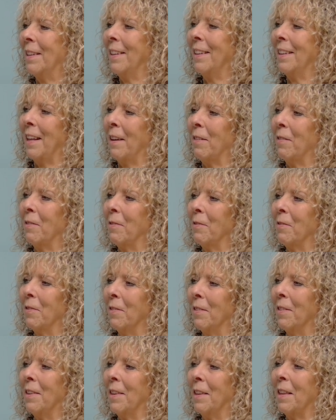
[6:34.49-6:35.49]
they
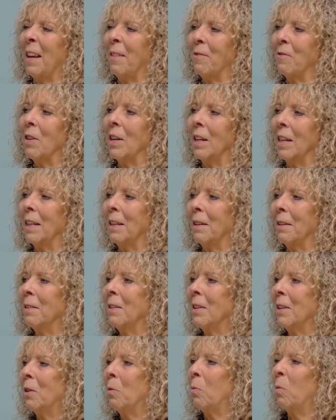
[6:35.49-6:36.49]
really
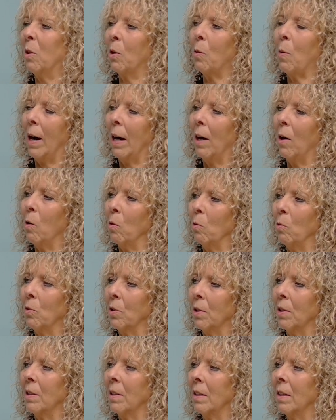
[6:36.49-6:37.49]
were quite old.
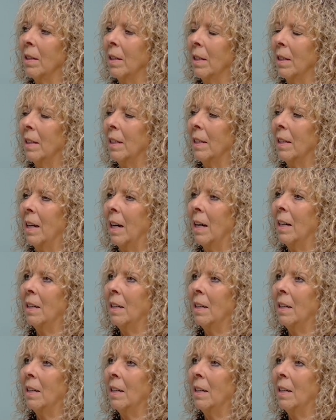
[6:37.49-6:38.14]
And yeah.